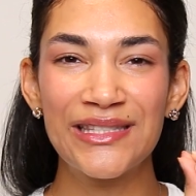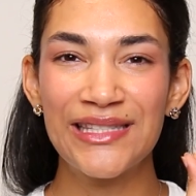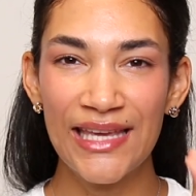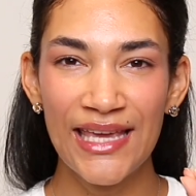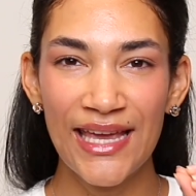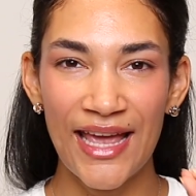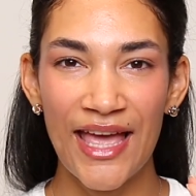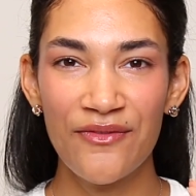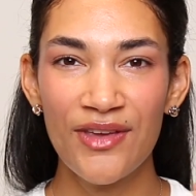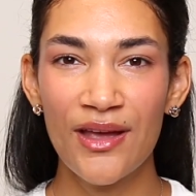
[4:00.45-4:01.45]
sticky and
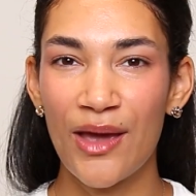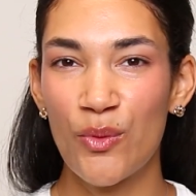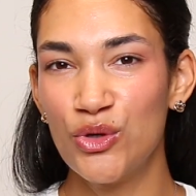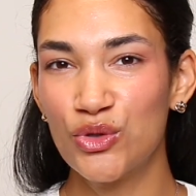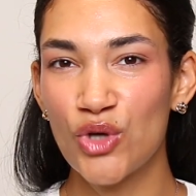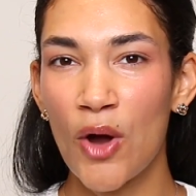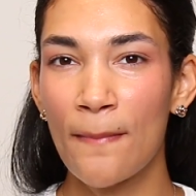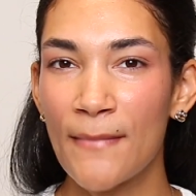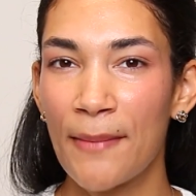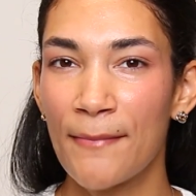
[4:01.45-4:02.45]
heavy, and like when you
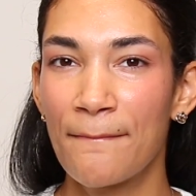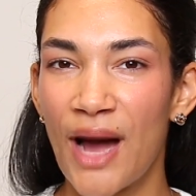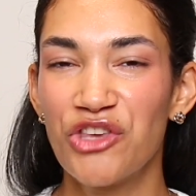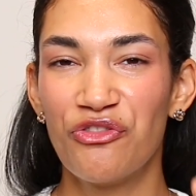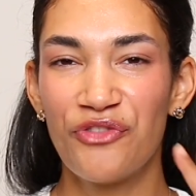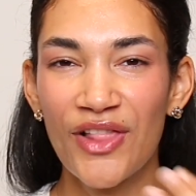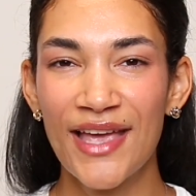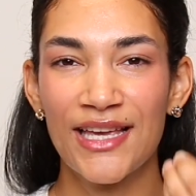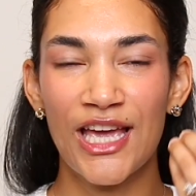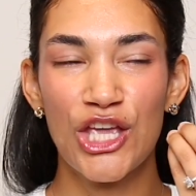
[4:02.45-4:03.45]
talk, you feel
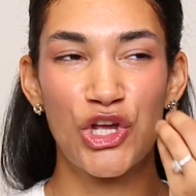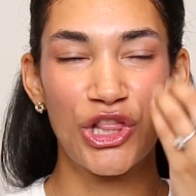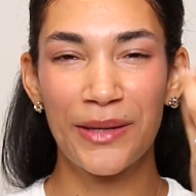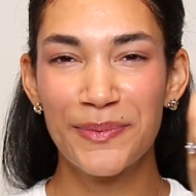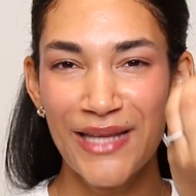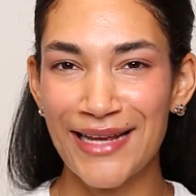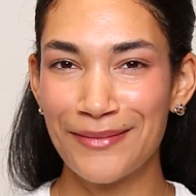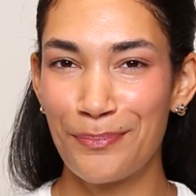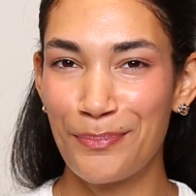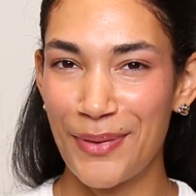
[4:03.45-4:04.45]
like your lips
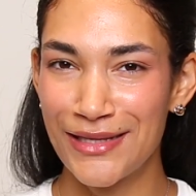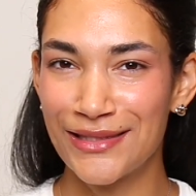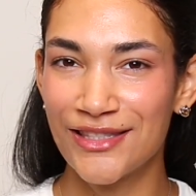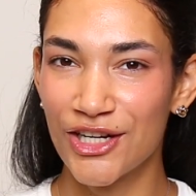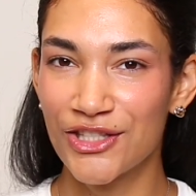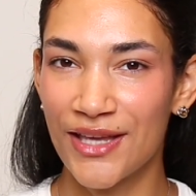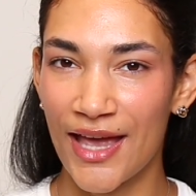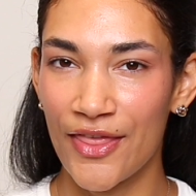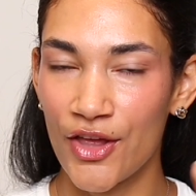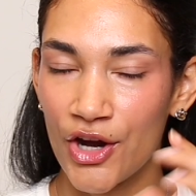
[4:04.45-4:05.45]
are being stuck
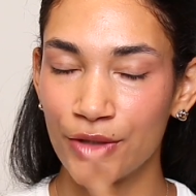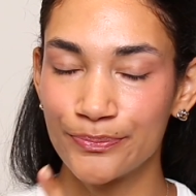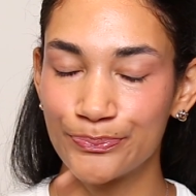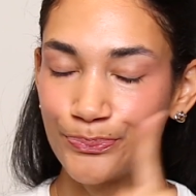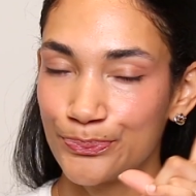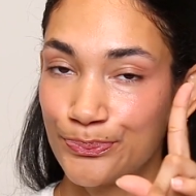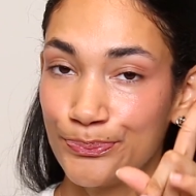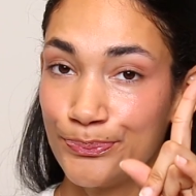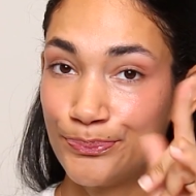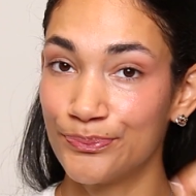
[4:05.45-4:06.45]
together.
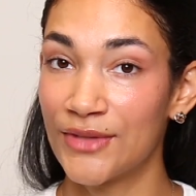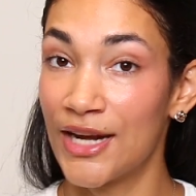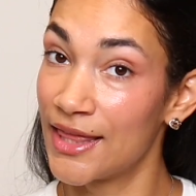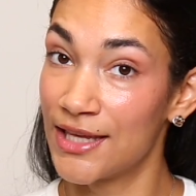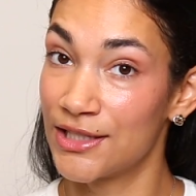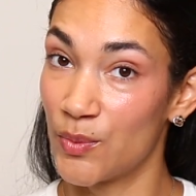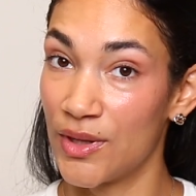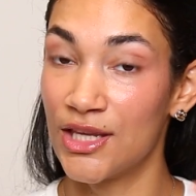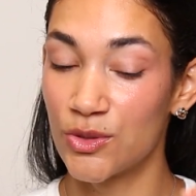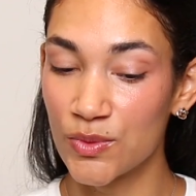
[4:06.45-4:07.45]
Not this
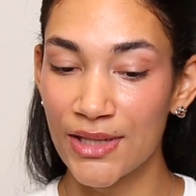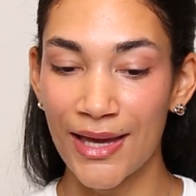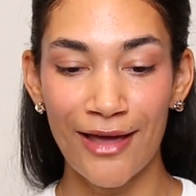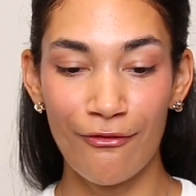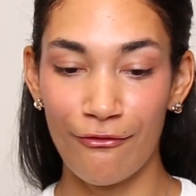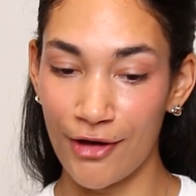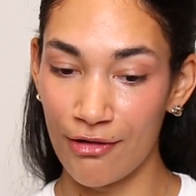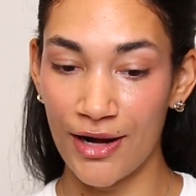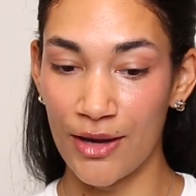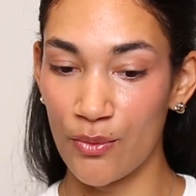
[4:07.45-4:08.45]
one. This one's like
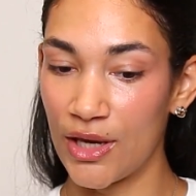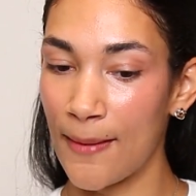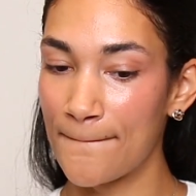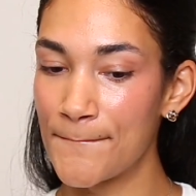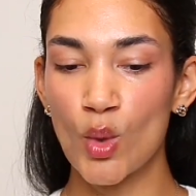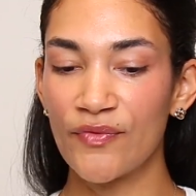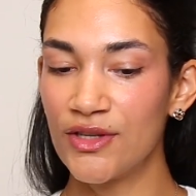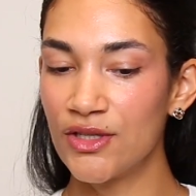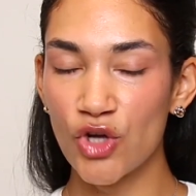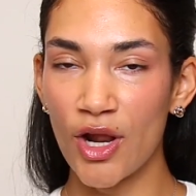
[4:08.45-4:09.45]
very lightweight.
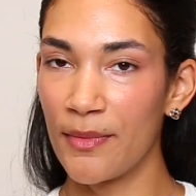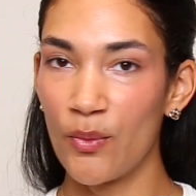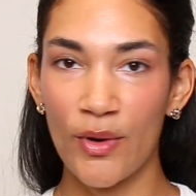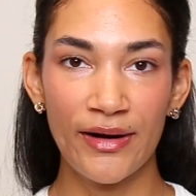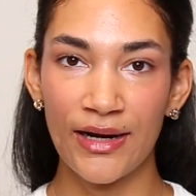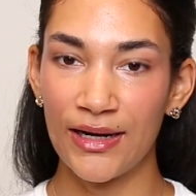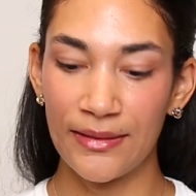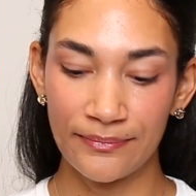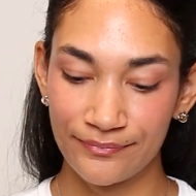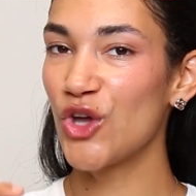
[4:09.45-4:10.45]
This is all I've been wearing
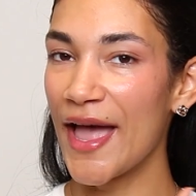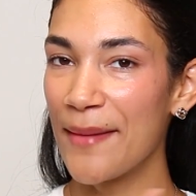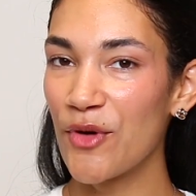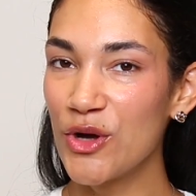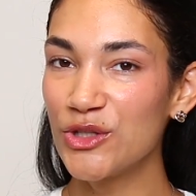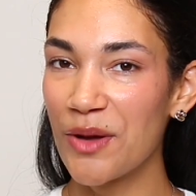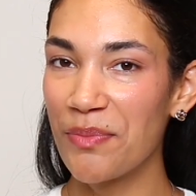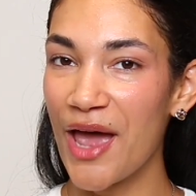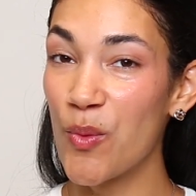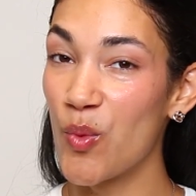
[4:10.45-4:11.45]
lately. So I'm going to
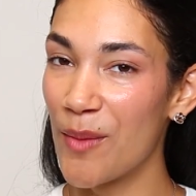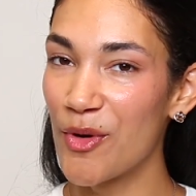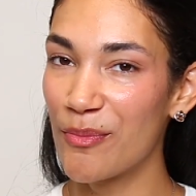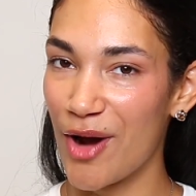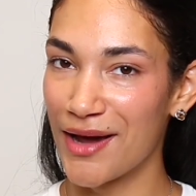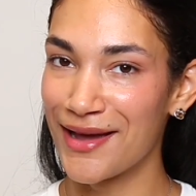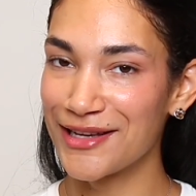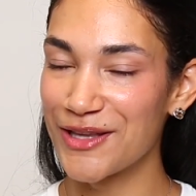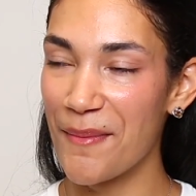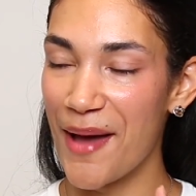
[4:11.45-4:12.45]
apply one more
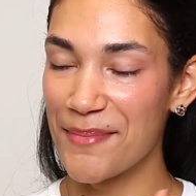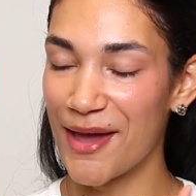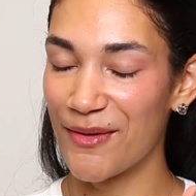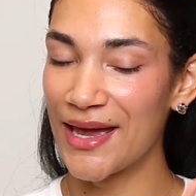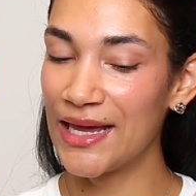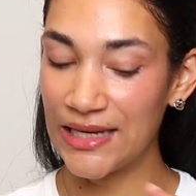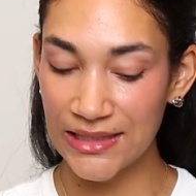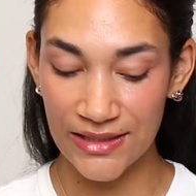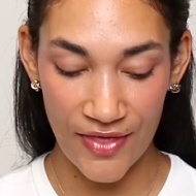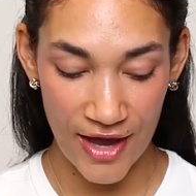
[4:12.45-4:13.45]
product by Mascara, and
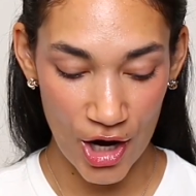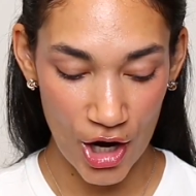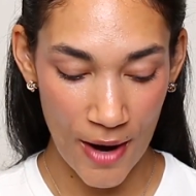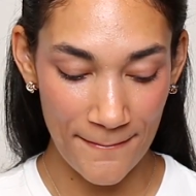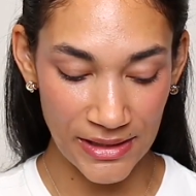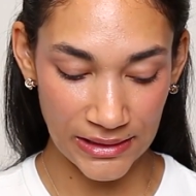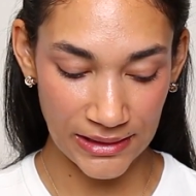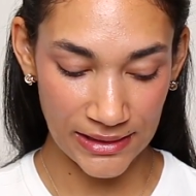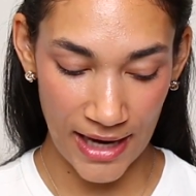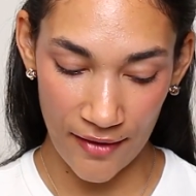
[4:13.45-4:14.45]
it's their
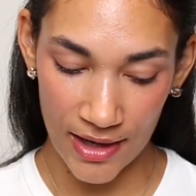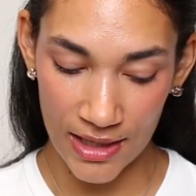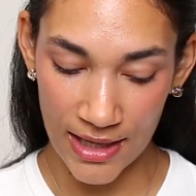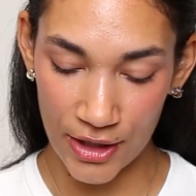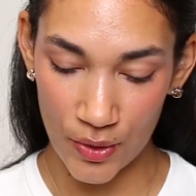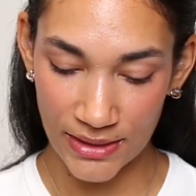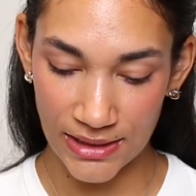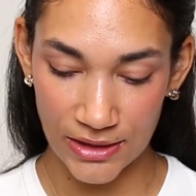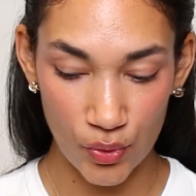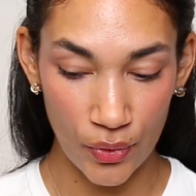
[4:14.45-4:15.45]
mascara. I know I
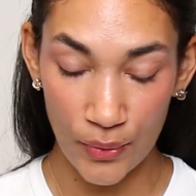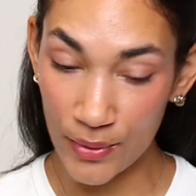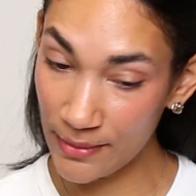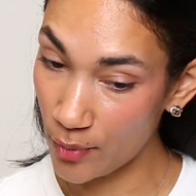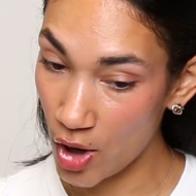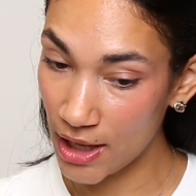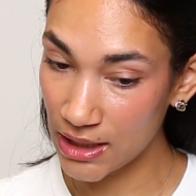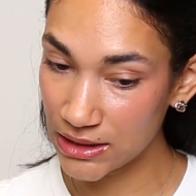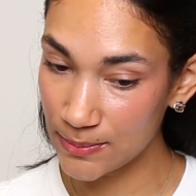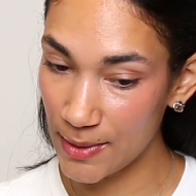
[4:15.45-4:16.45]
said 3
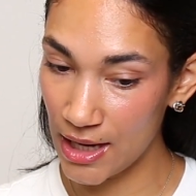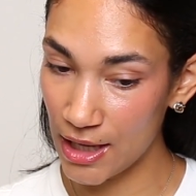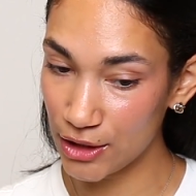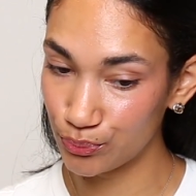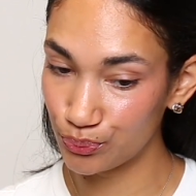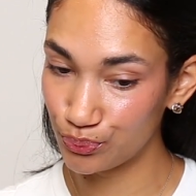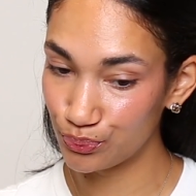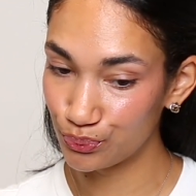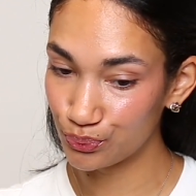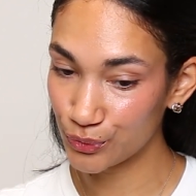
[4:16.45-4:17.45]
products, but
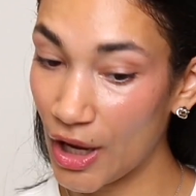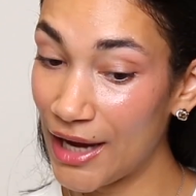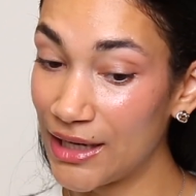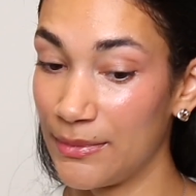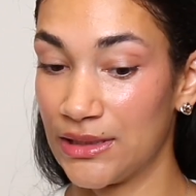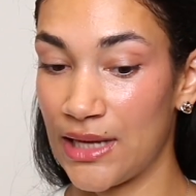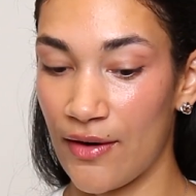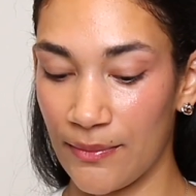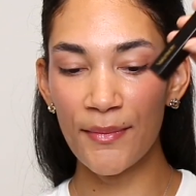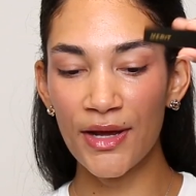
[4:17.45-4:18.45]
I need
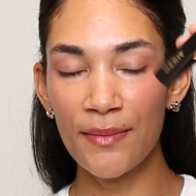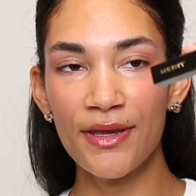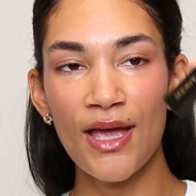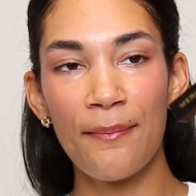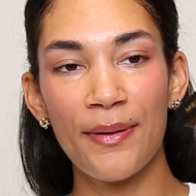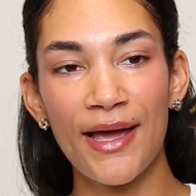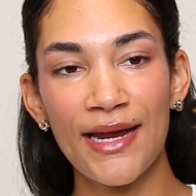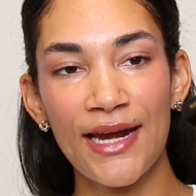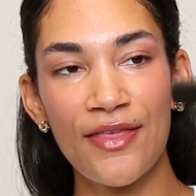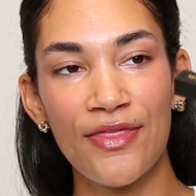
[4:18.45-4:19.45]
mascara. I'm gonna be
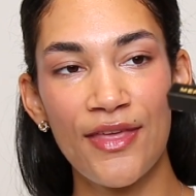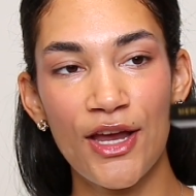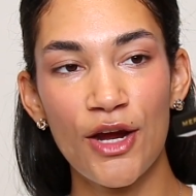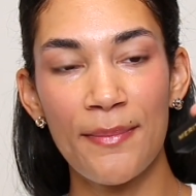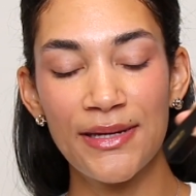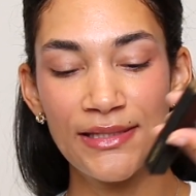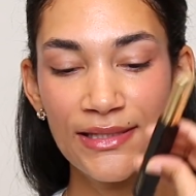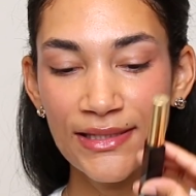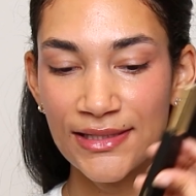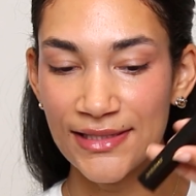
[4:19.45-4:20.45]
applying their
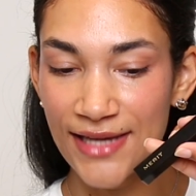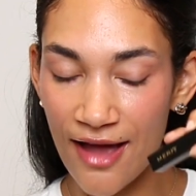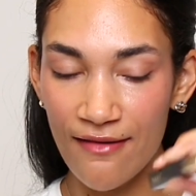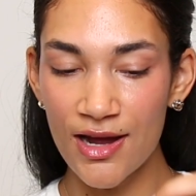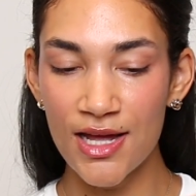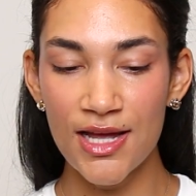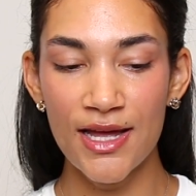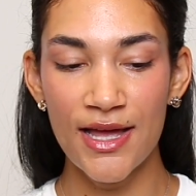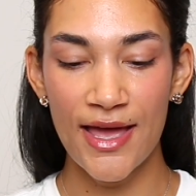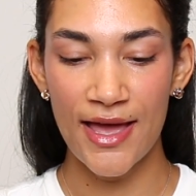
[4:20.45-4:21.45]
mascara.